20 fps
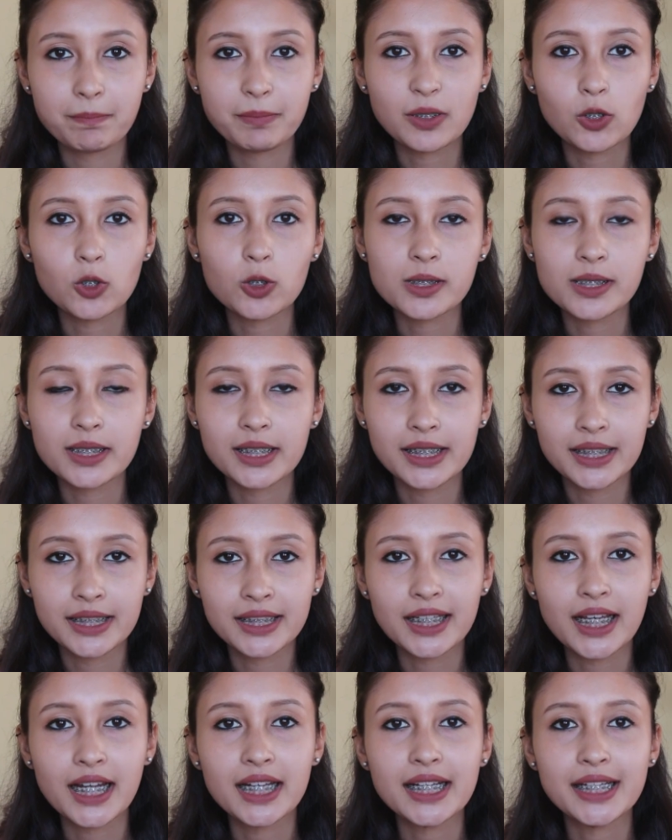because in
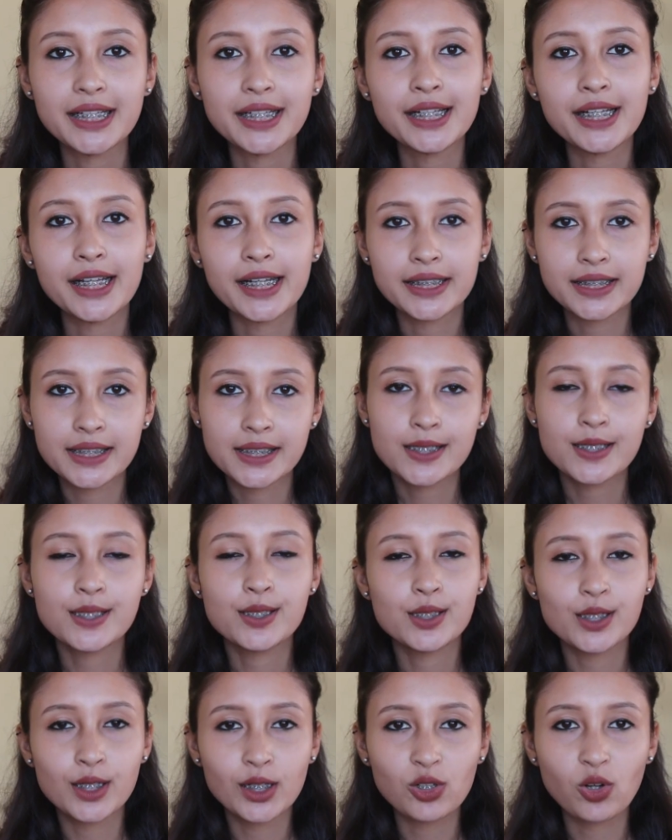India, dental health is
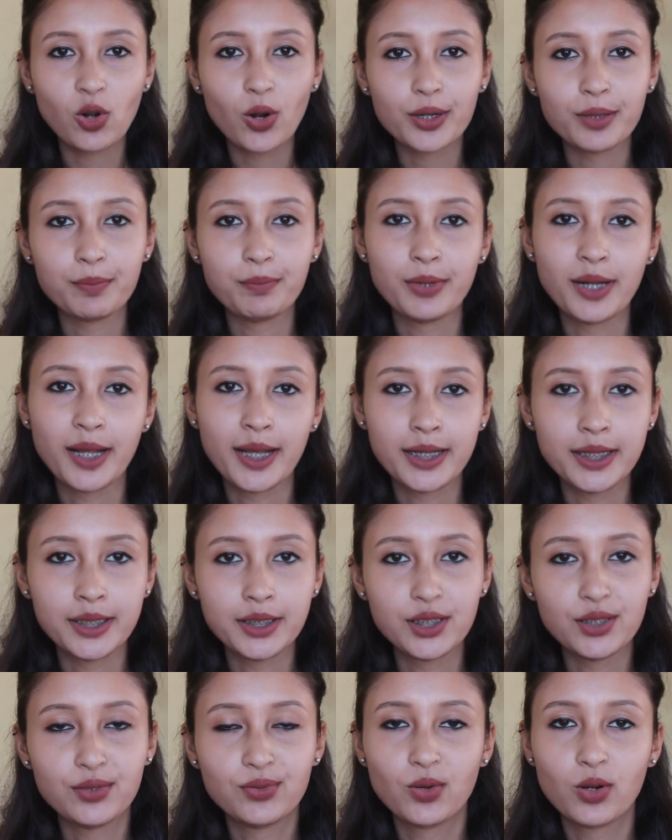still not a
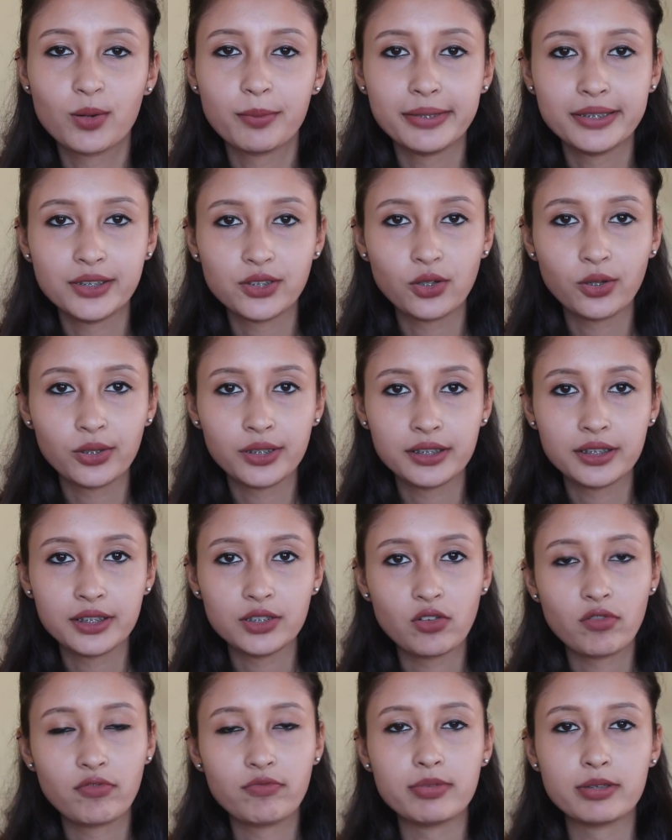priority for majority
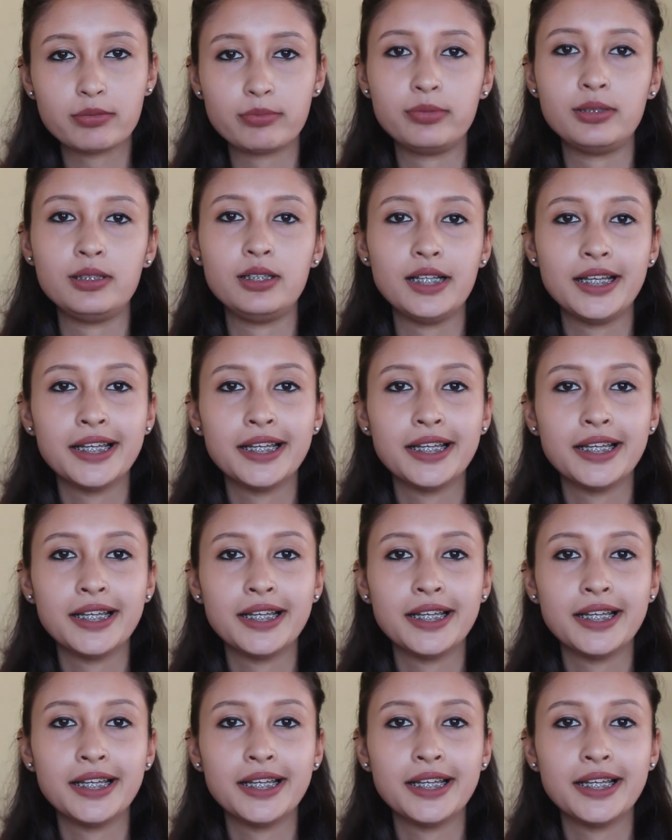of people,